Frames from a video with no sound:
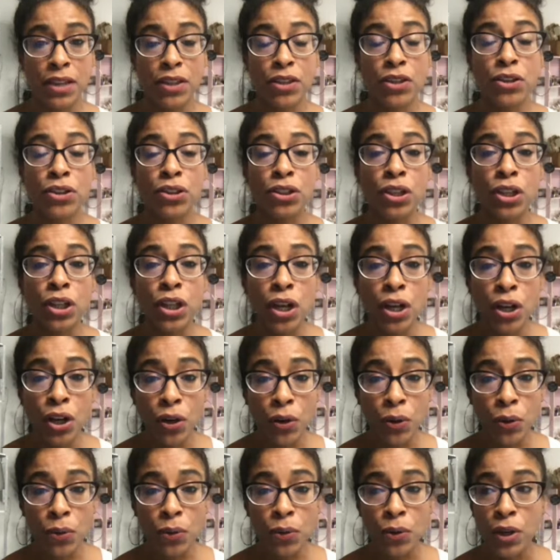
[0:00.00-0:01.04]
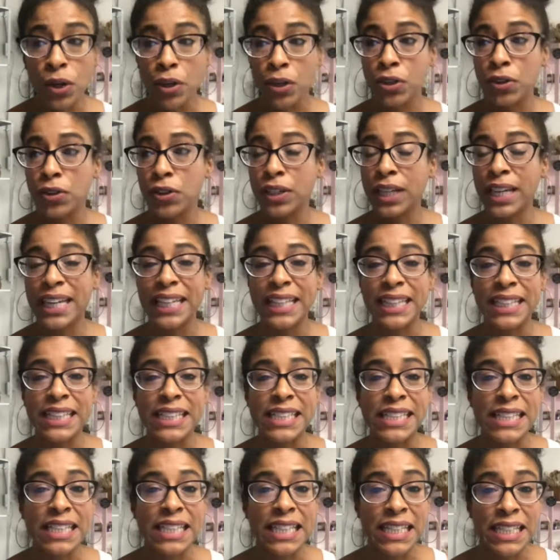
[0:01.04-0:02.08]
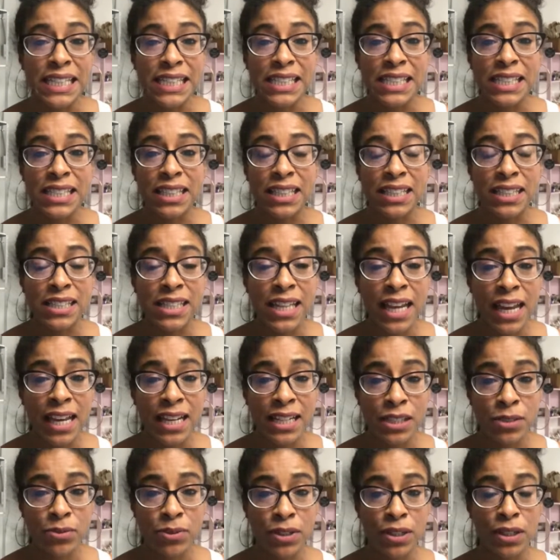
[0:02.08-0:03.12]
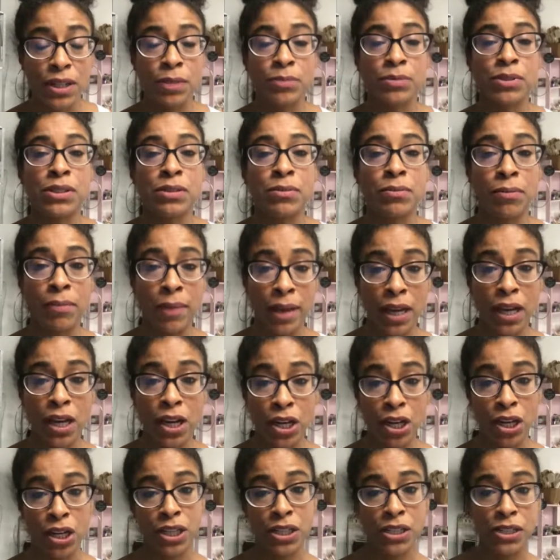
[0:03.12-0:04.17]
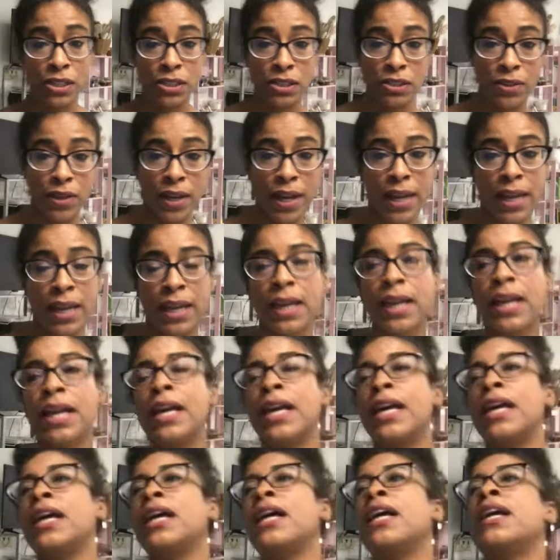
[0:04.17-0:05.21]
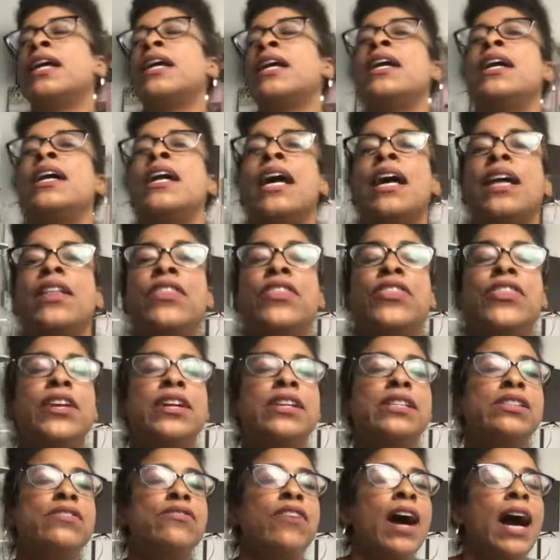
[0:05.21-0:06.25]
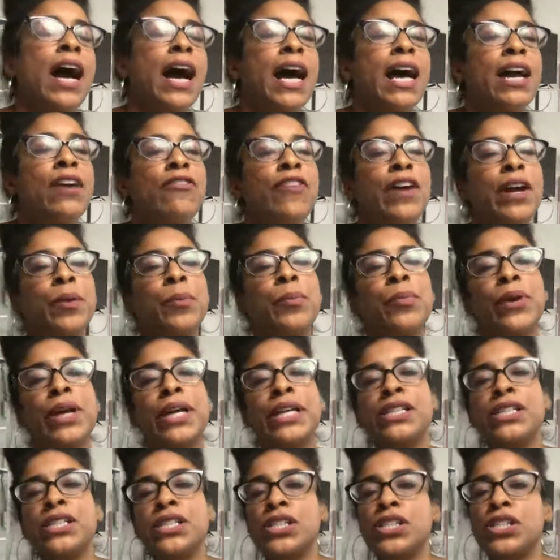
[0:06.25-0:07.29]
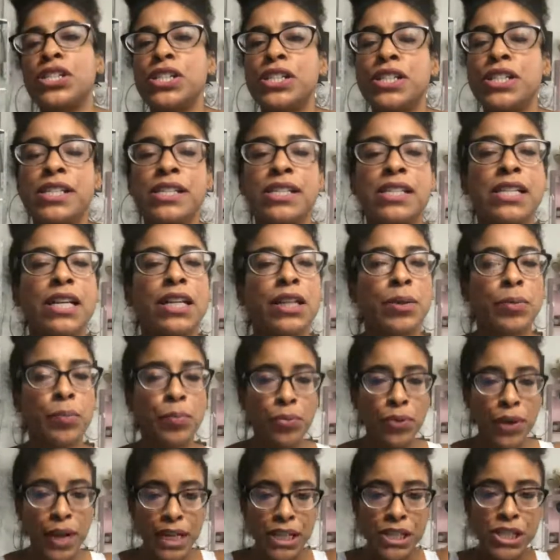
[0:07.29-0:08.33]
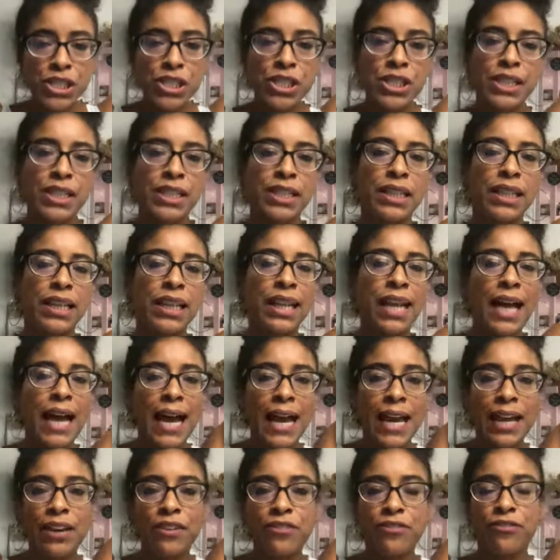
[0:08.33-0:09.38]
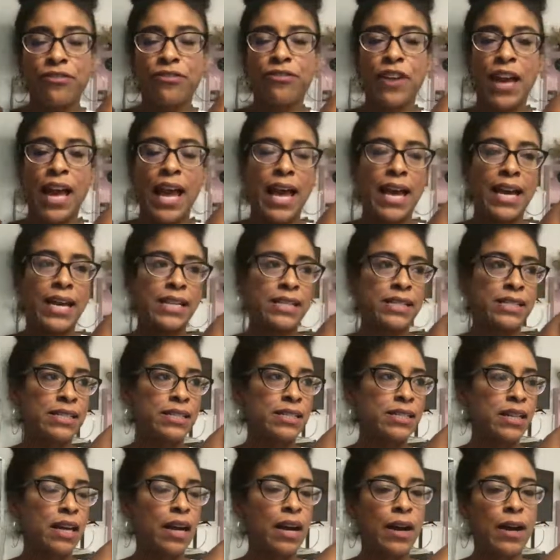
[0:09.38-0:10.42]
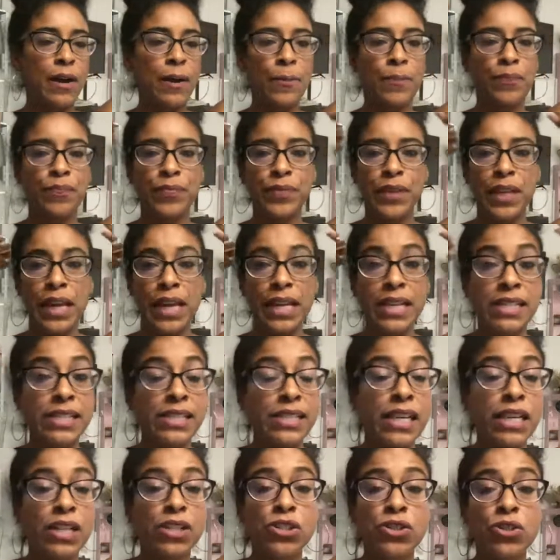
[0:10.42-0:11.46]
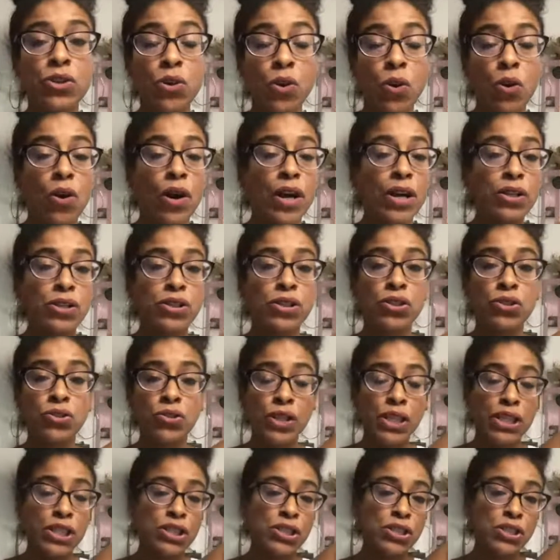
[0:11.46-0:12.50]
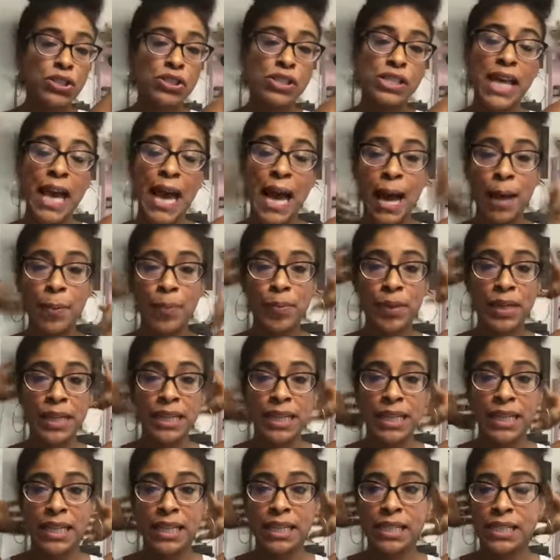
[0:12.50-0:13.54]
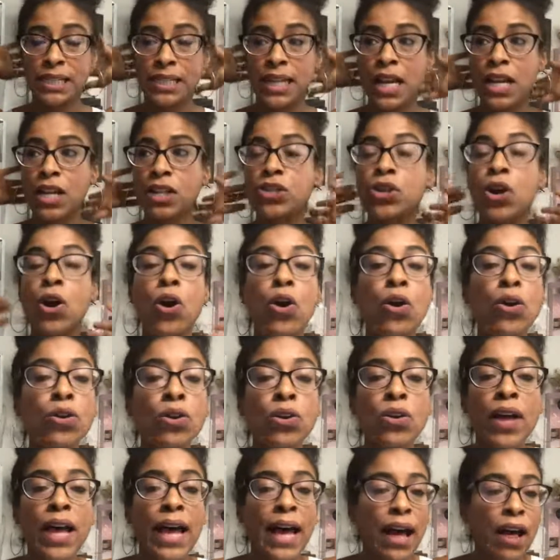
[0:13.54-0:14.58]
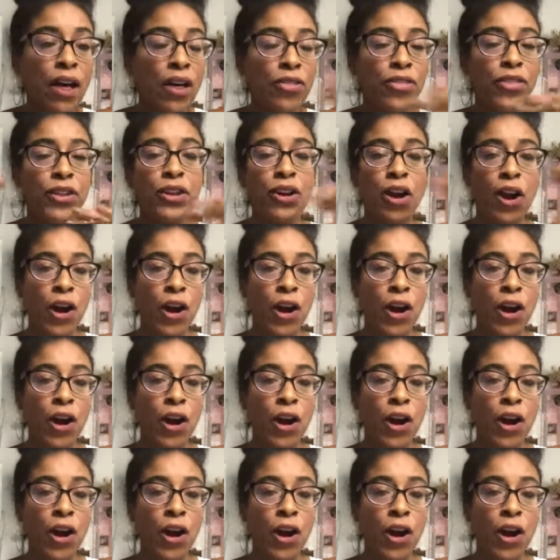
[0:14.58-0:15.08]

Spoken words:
They're low. They're like in the teens and the tens when it comes to megahertz. Okay. And things of high vibration, such as celebration and life and essential oils, crystals, happiness, total health and